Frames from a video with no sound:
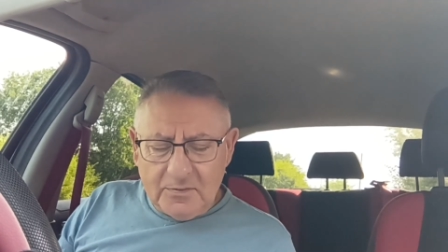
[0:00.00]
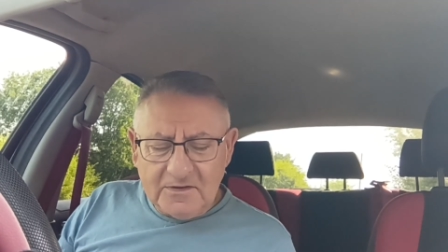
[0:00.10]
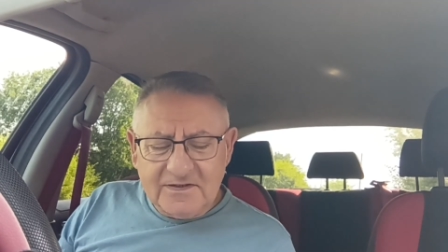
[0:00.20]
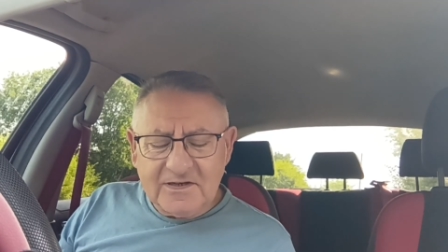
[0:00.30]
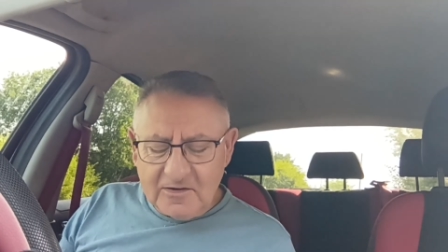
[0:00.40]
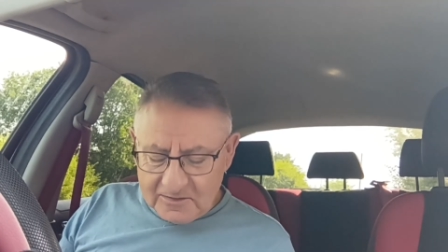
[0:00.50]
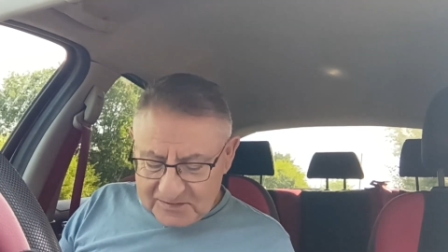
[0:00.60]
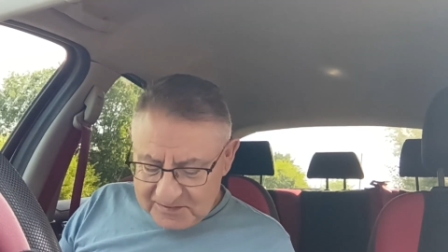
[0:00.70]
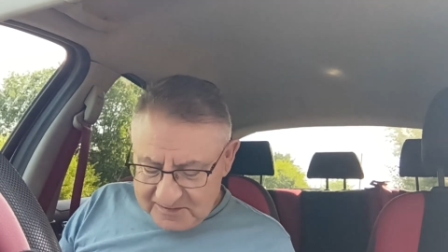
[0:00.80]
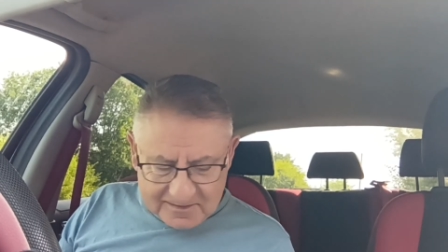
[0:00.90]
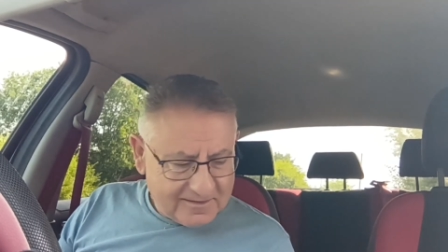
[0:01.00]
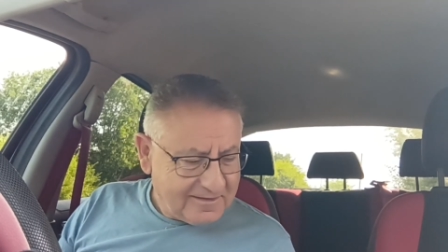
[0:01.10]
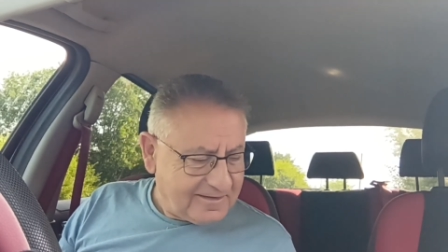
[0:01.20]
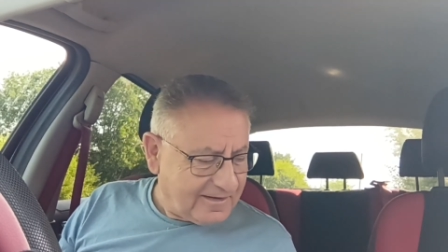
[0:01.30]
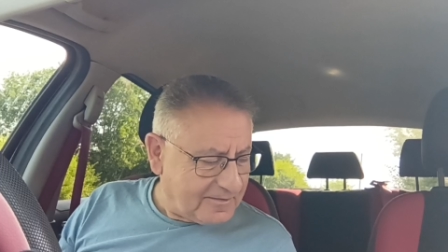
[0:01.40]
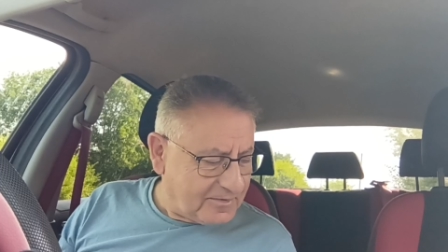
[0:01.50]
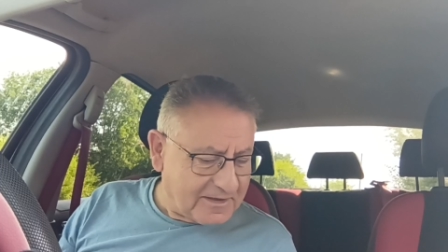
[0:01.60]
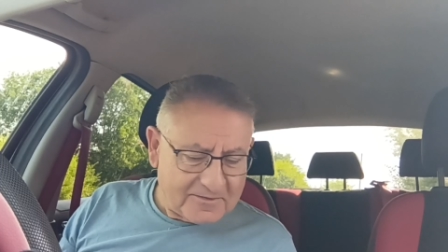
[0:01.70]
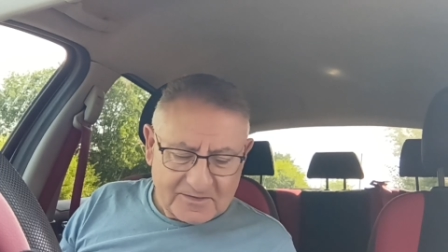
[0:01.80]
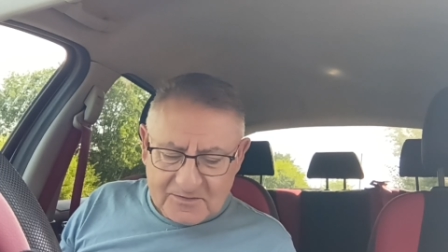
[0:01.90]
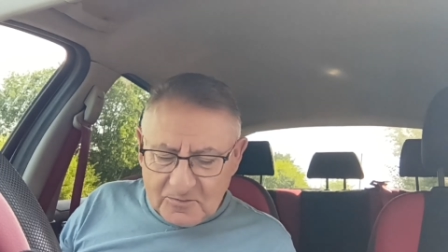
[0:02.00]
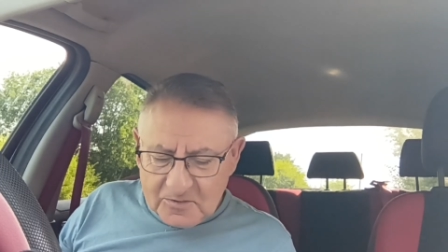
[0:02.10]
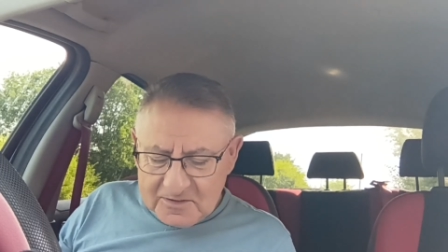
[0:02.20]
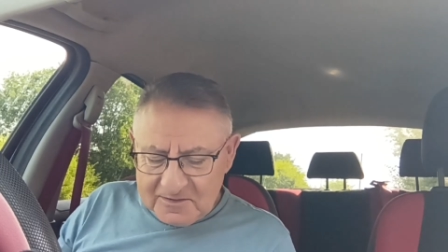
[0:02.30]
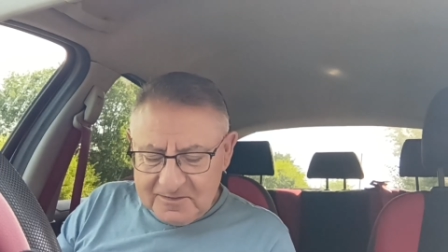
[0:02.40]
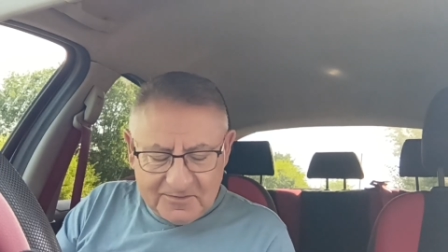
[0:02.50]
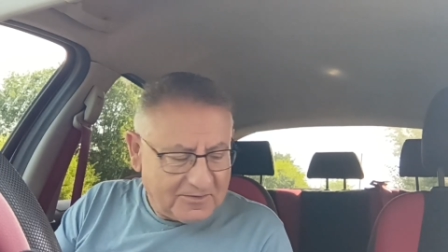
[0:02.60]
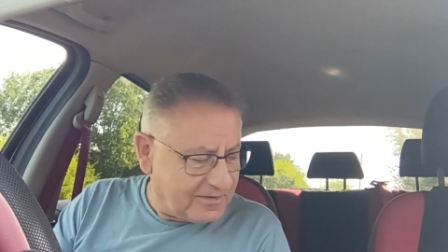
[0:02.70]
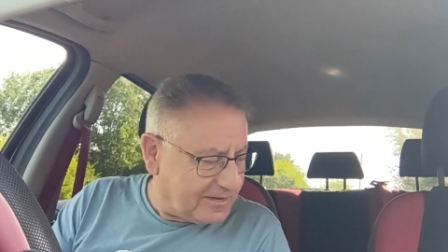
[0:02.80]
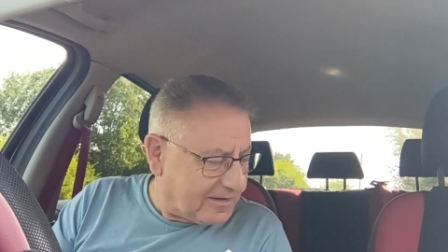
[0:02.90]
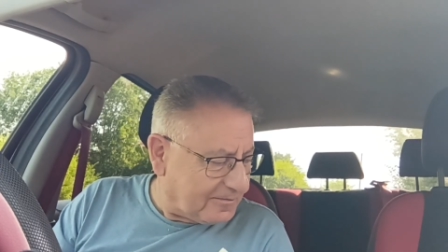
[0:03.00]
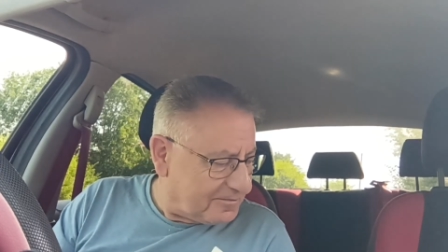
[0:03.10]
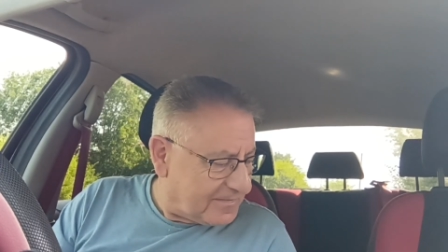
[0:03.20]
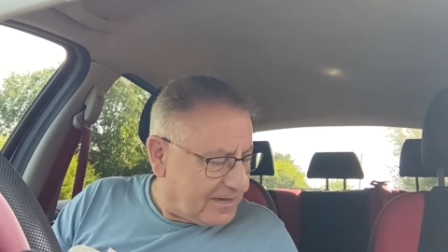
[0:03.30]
Politikos, I believe, is the word, if you look it up.